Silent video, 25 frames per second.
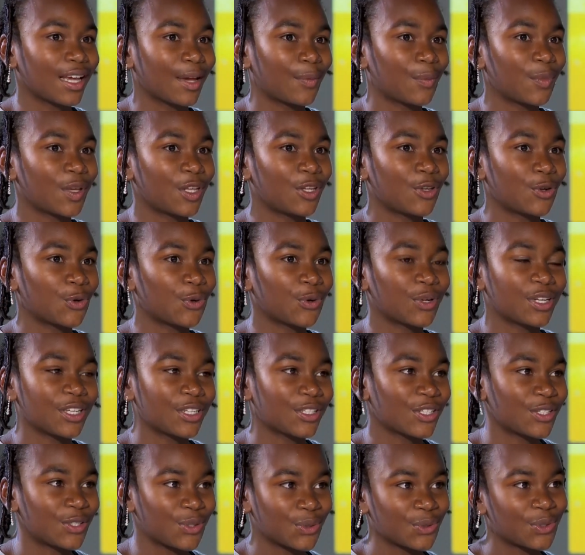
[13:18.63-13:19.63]
I mean, you're in a
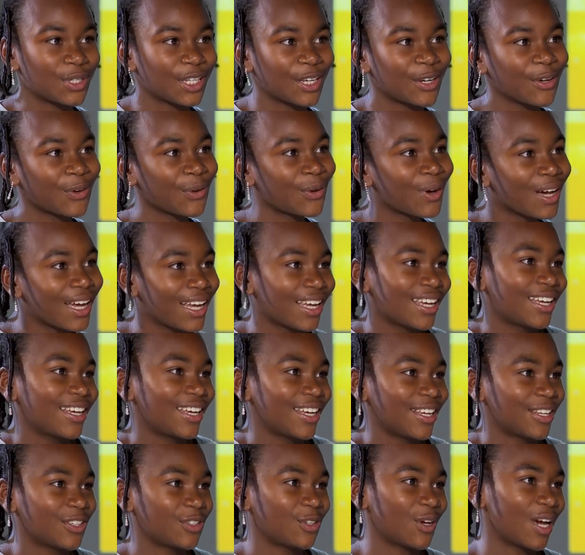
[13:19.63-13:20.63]
studio
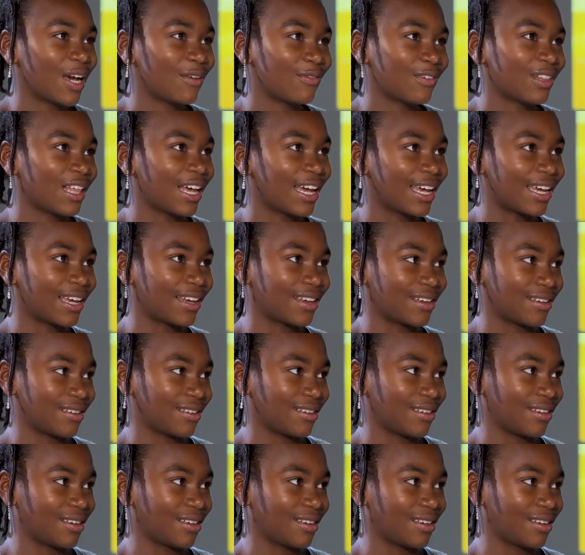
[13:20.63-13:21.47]
and you have like